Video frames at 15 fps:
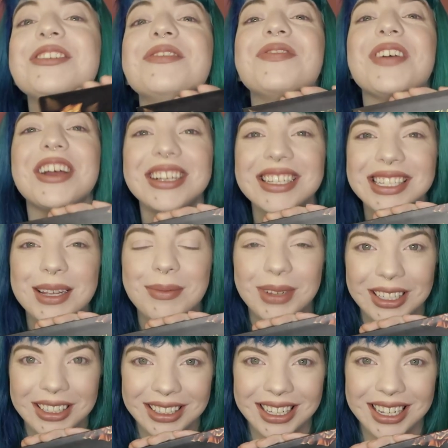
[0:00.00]
I do it very
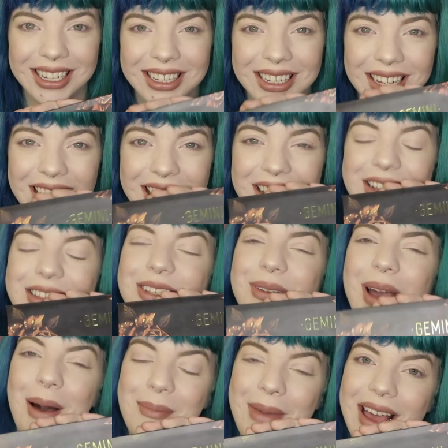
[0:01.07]
similarly
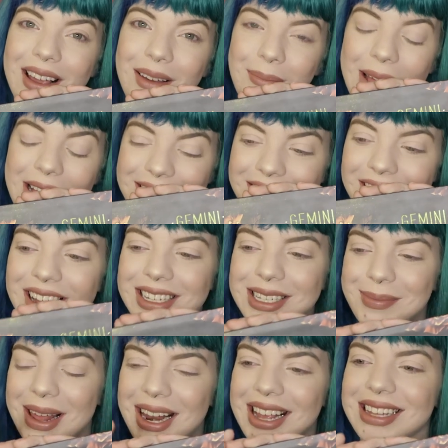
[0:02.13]
to how Melt
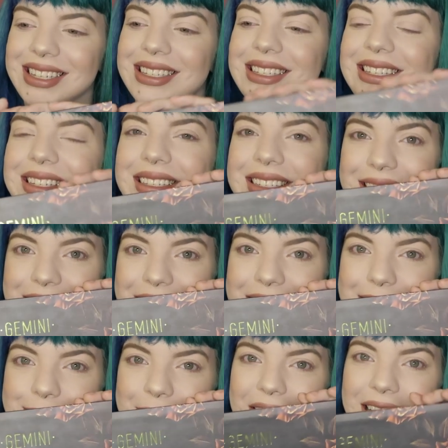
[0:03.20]
Cosmetics did
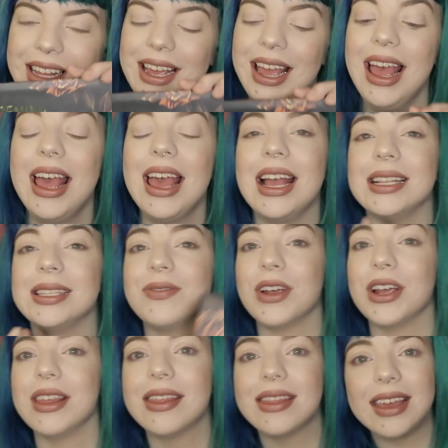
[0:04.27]
this palette. It's
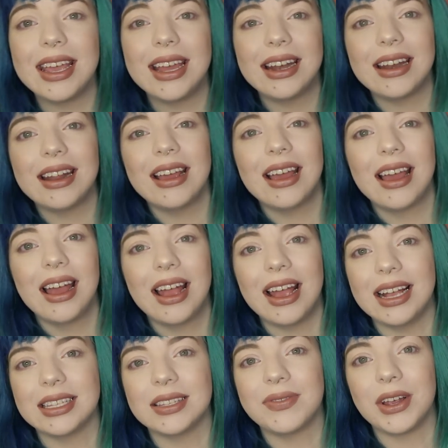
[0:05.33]
very thin,
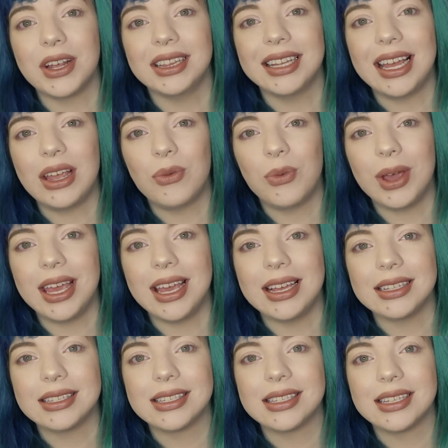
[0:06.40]
it's very
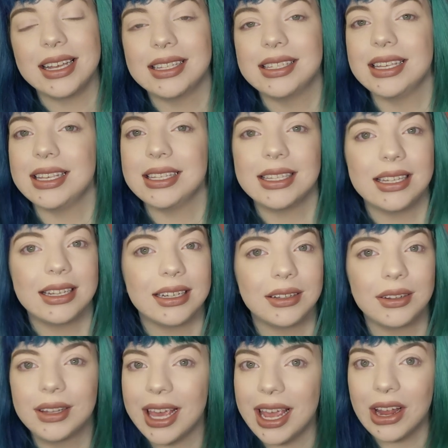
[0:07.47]
lightweight, it's easy
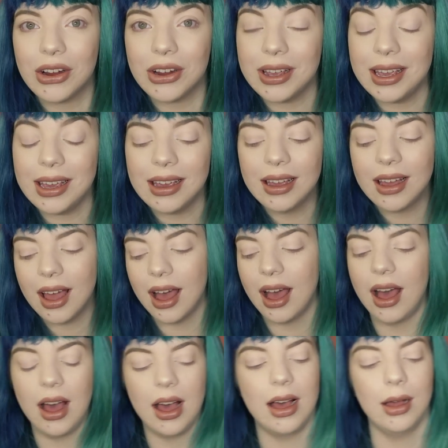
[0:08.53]
to carry.
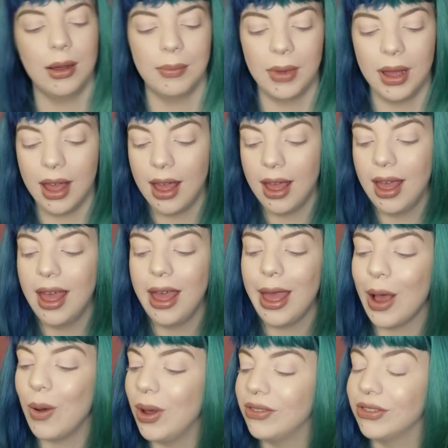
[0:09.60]
Um,
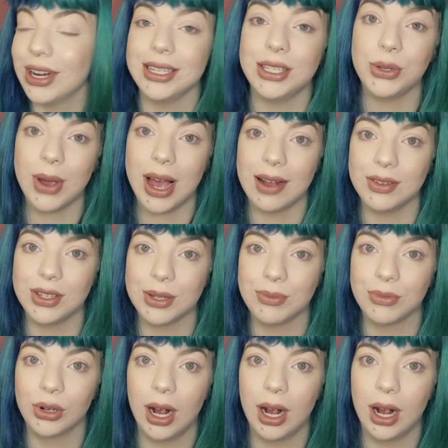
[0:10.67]
however, I do have some